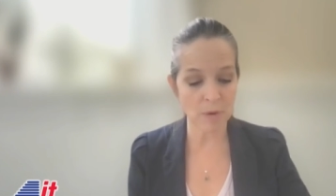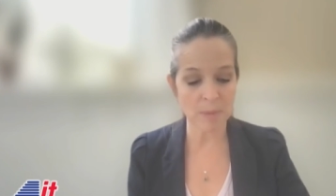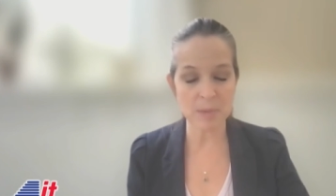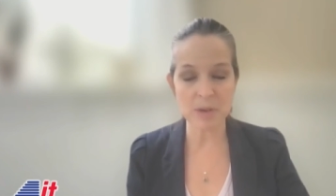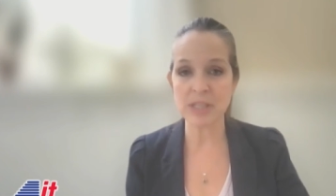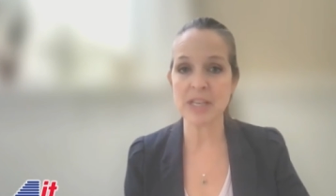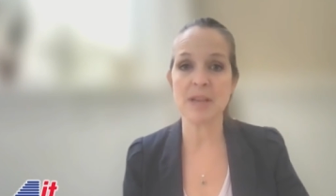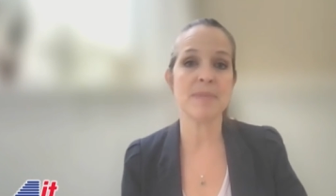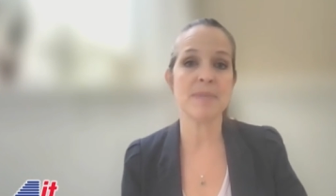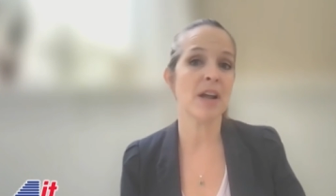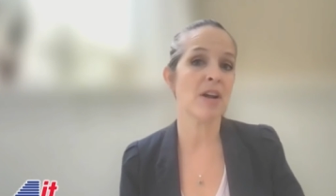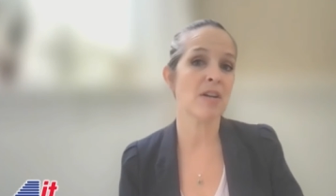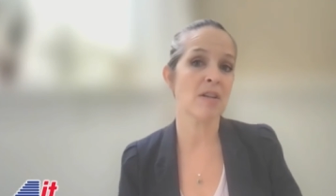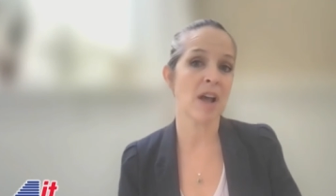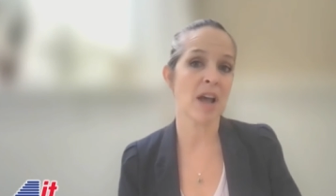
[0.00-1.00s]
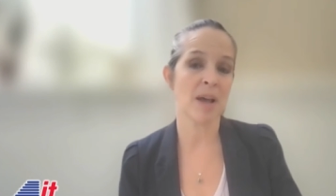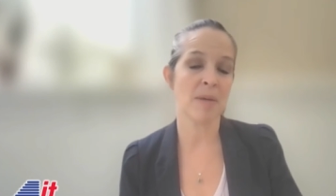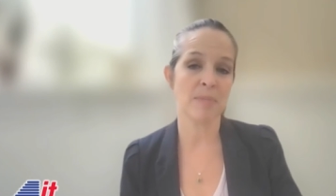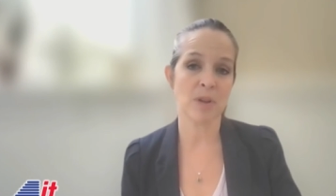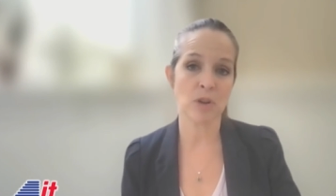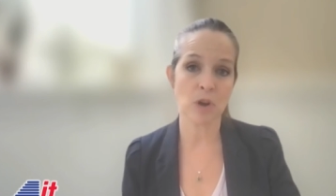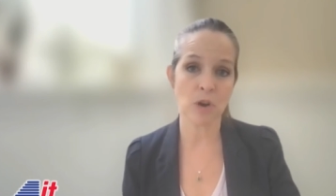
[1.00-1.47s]
a museum there,
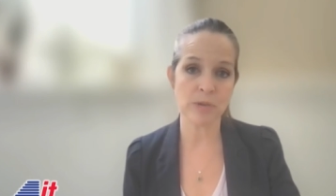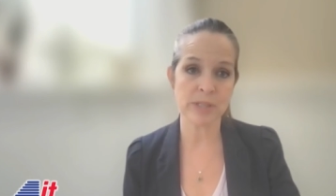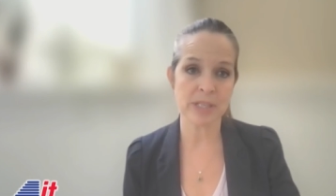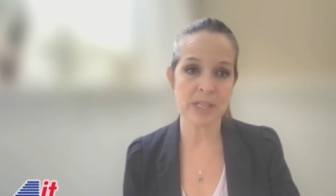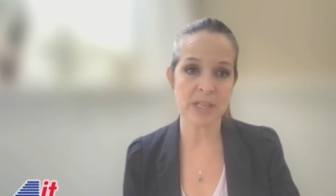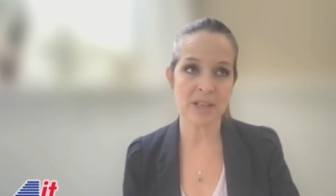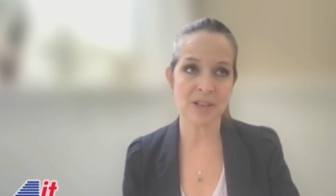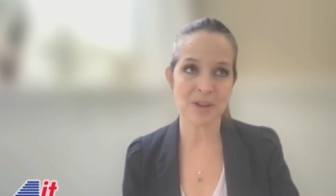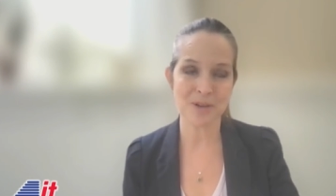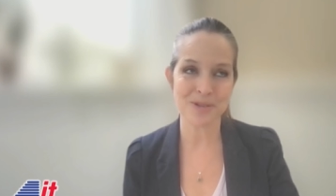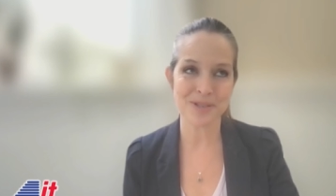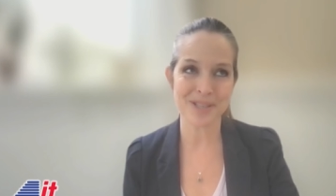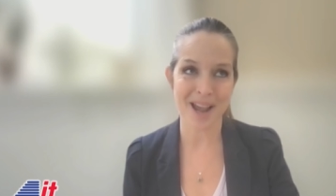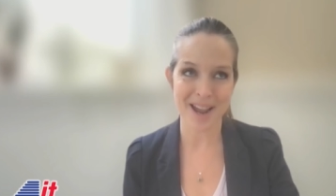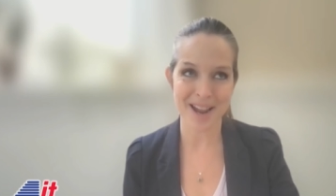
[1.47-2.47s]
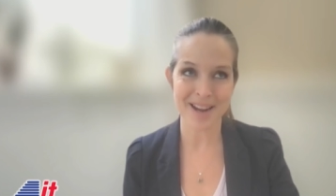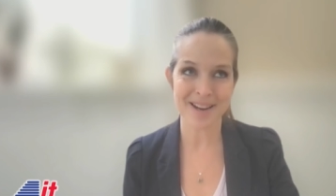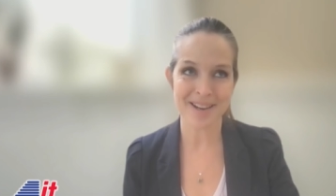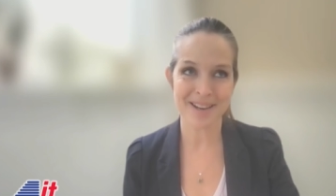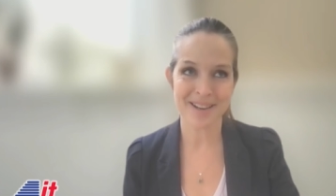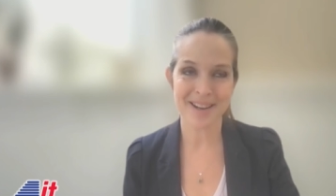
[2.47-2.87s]
um, COSI, COSI,